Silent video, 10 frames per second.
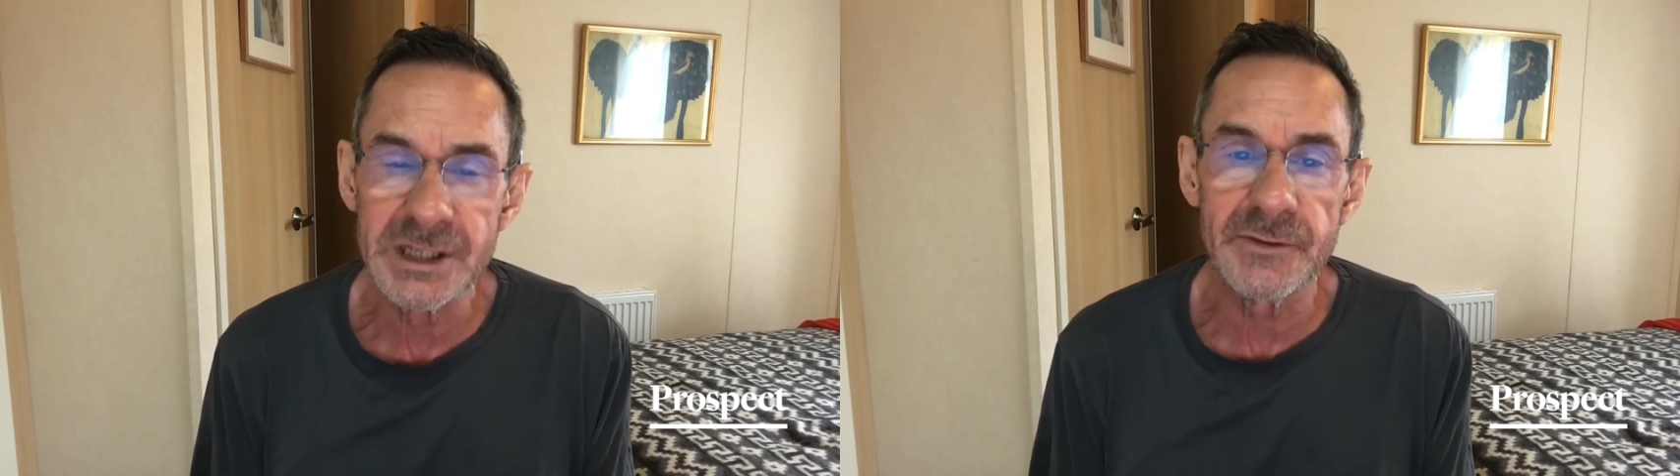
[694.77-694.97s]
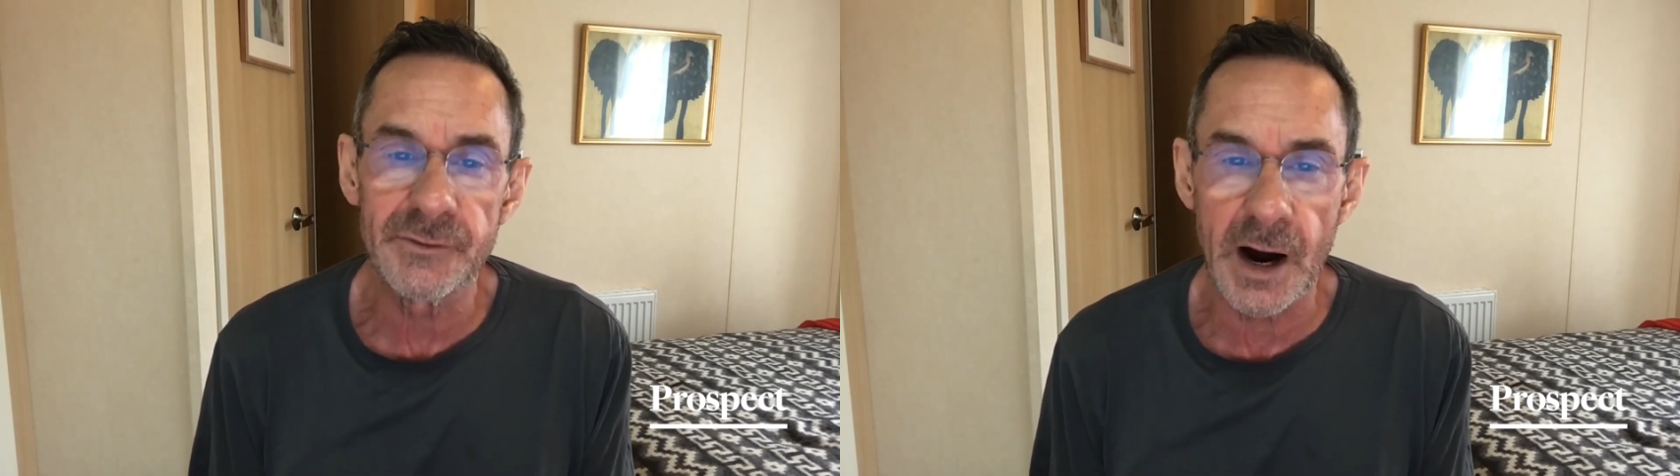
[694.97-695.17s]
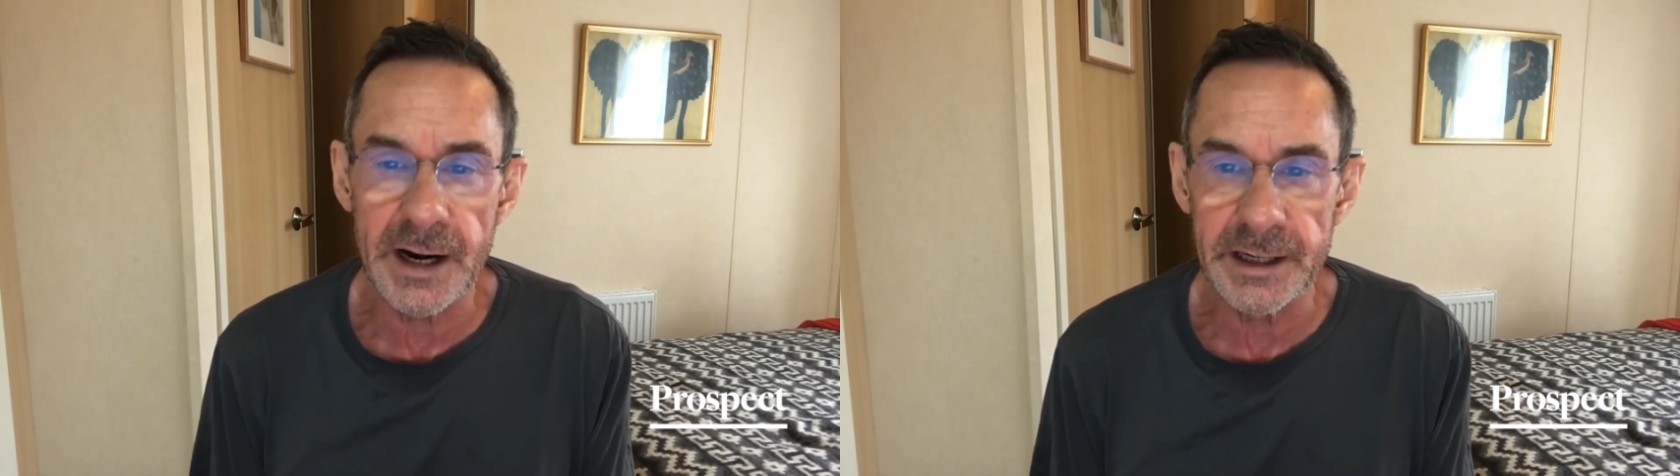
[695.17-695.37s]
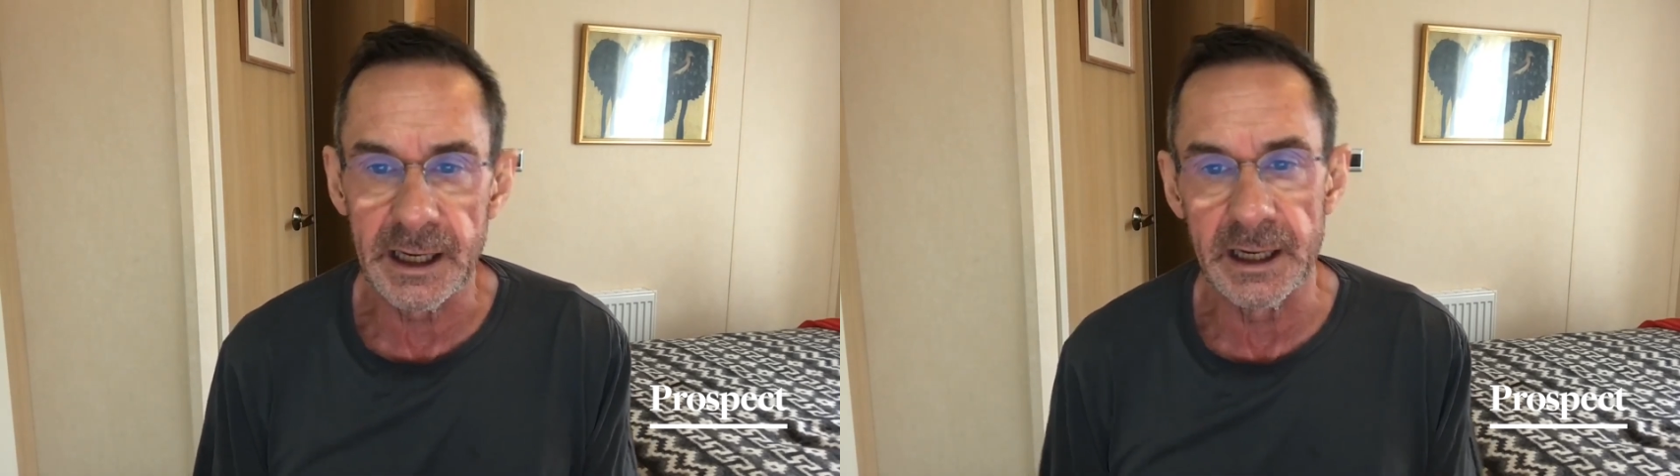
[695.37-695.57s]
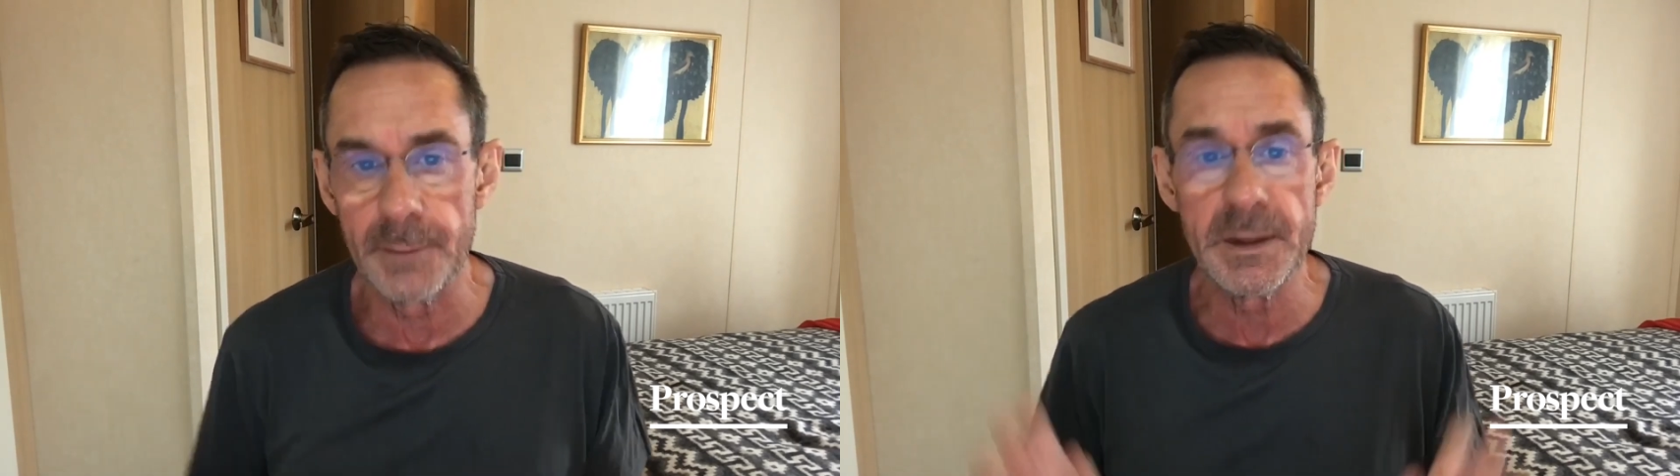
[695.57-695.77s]
defining
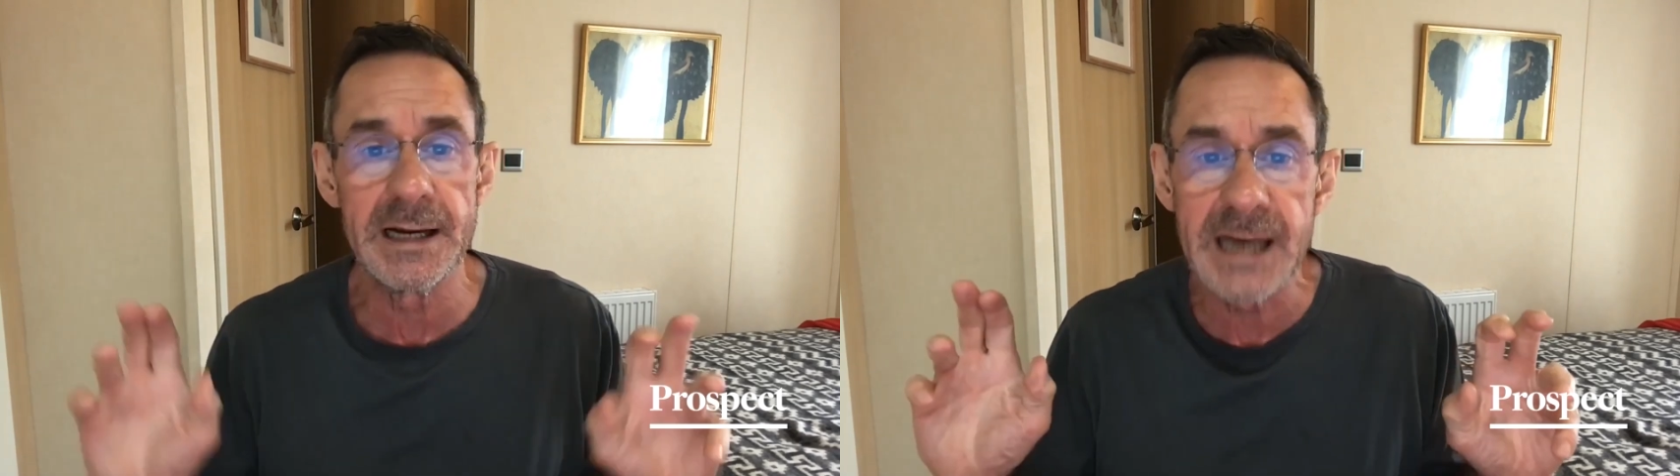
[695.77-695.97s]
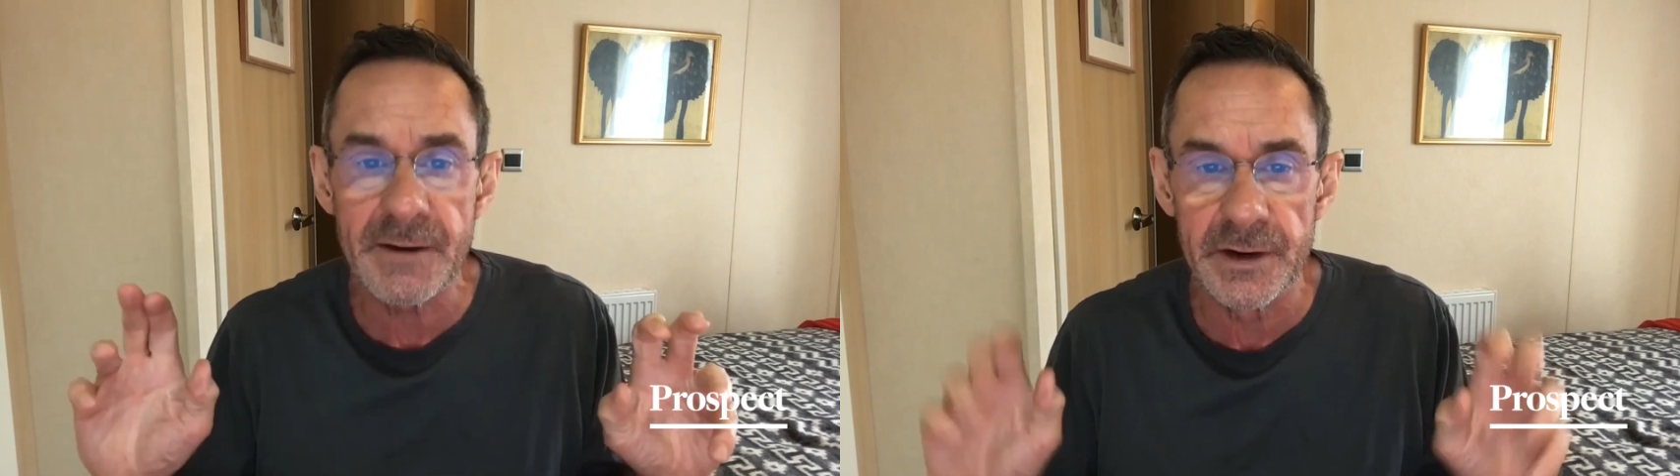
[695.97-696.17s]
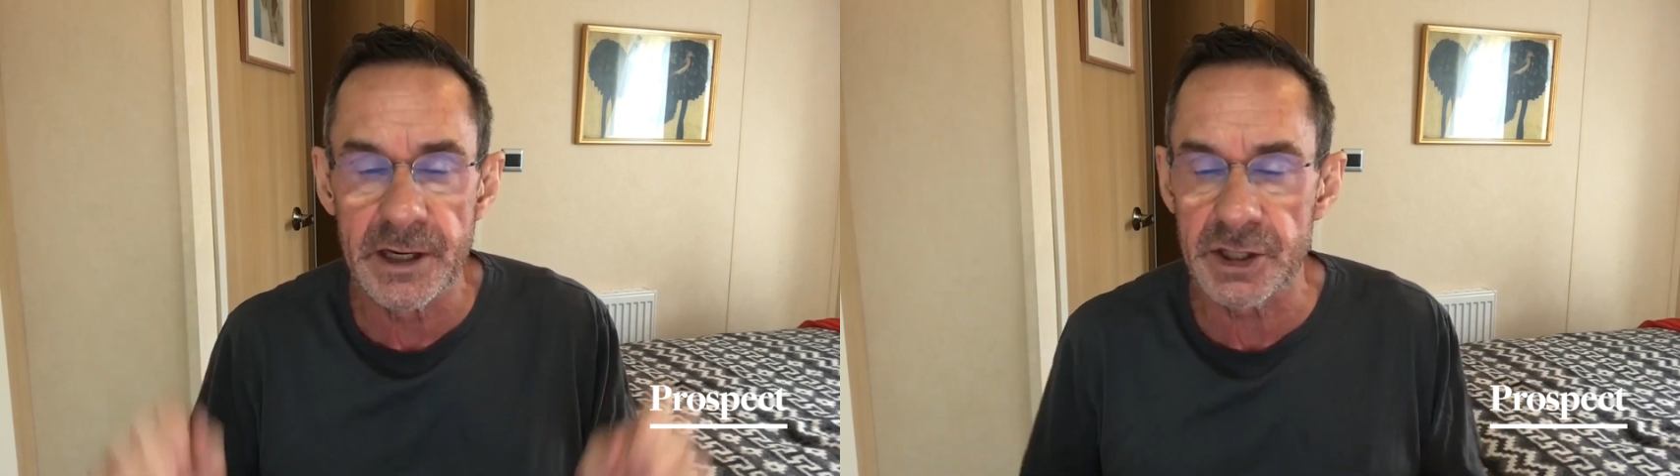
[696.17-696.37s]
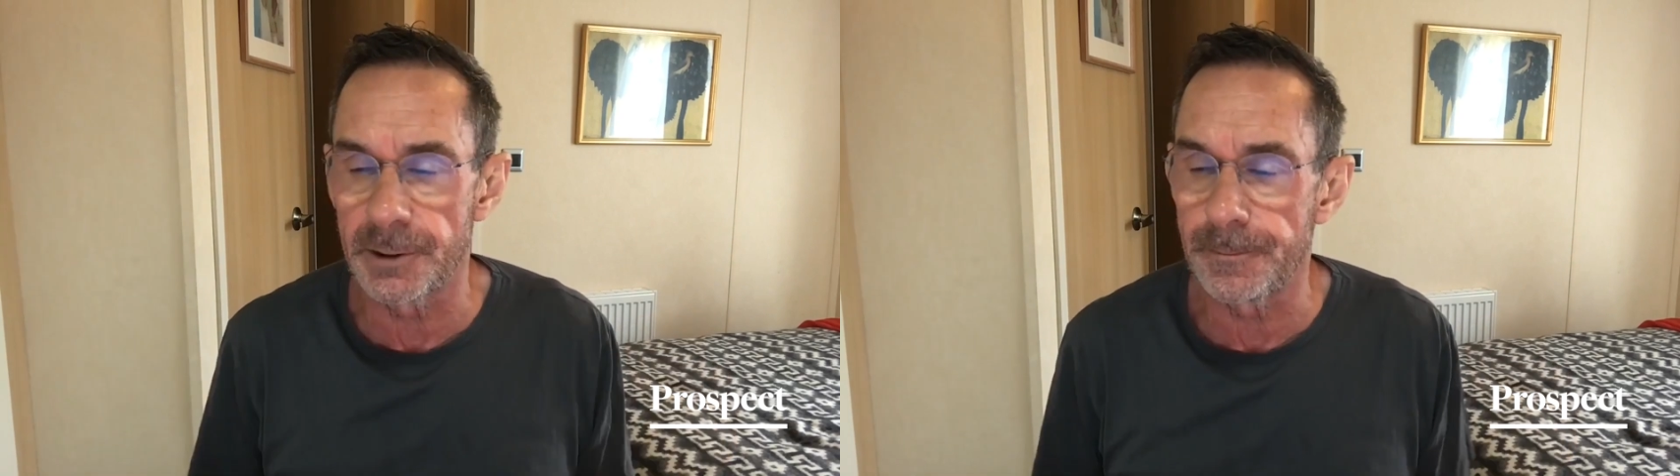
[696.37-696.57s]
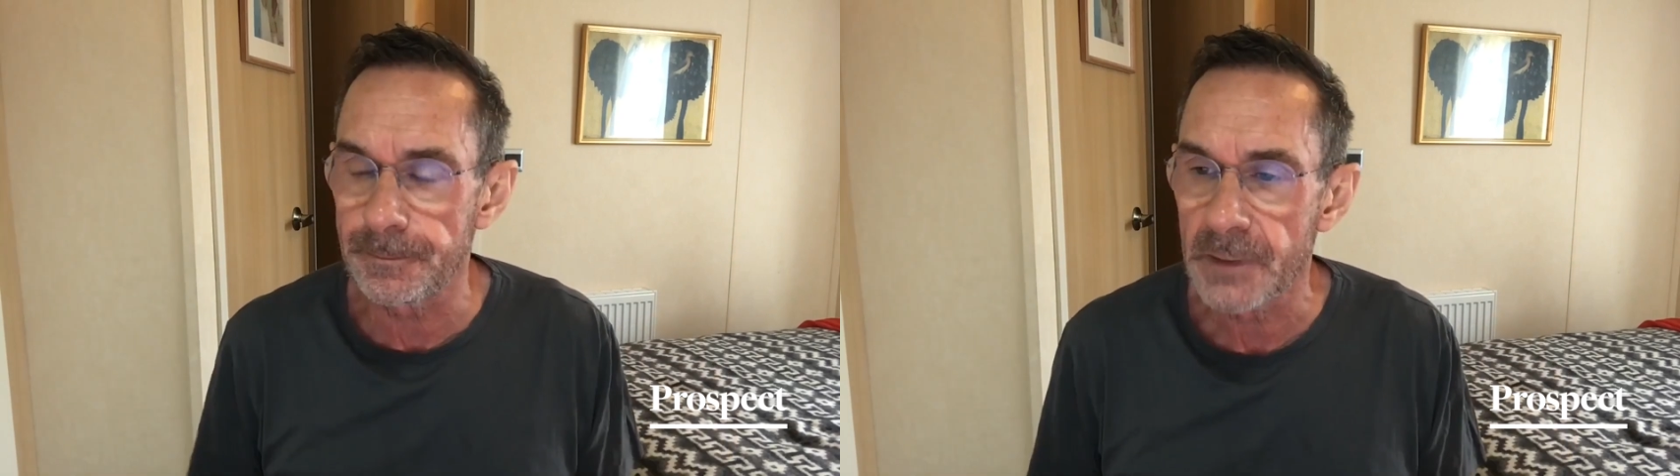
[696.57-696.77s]
it. Give me a
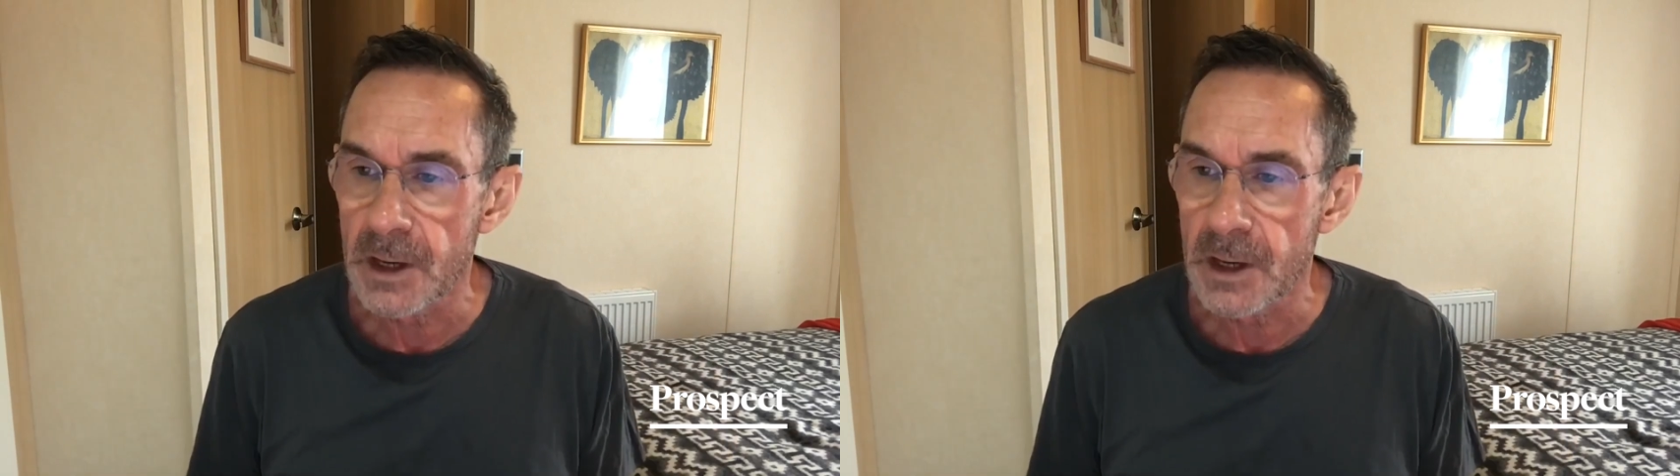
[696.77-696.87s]
definition.